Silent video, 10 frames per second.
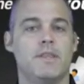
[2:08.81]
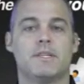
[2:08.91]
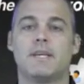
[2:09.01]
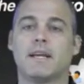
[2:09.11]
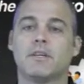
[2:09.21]

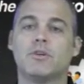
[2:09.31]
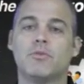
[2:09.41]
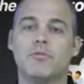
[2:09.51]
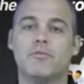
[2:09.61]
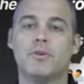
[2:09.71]
the
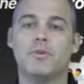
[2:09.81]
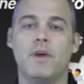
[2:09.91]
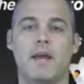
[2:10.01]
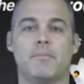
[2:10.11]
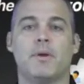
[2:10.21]
technical
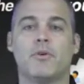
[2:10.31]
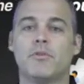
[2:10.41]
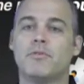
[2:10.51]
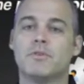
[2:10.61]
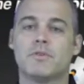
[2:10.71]
review and
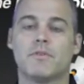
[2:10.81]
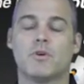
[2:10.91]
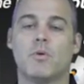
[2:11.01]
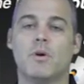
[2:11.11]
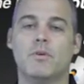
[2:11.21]
peer reviews of
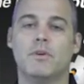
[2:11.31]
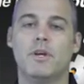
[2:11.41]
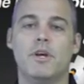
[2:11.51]
the quote,